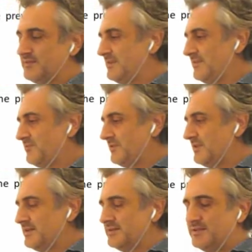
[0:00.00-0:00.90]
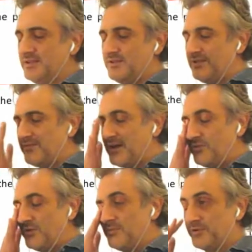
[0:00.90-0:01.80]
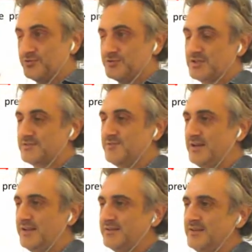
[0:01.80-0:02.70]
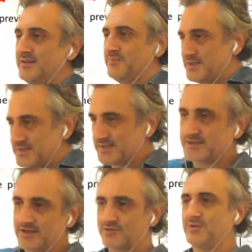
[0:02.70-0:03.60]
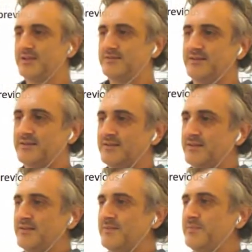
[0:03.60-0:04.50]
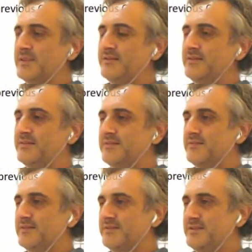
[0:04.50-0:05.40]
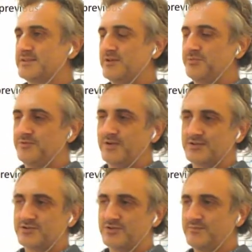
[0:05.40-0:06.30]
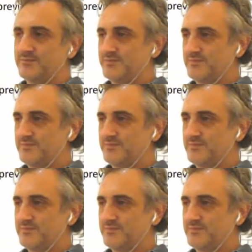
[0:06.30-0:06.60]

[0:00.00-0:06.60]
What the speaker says: if our approach is valid by just calculating this output function.